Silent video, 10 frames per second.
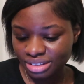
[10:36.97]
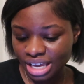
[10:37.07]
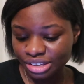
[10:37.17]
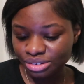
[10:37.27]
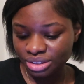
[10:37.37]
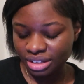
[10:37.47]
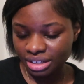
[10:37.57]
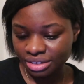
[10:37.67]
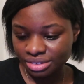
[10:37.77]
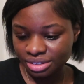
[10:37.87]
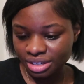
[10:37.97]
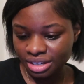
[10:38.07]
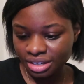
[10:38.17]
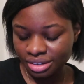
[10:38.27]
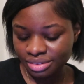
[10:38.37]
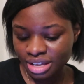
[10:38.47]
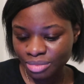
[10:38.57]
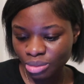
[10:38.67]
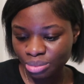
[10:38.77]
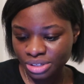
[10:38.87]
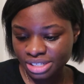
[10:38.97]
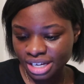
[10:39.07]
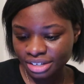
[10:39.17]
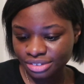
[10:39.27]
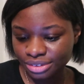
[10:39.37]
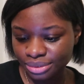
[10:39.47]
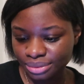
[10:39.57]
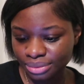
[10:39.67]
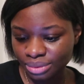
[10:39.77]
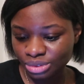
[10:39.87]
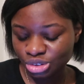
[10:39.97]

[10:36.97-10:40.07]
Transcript: Yeah, you the youngest girl. I'm gonna protect you.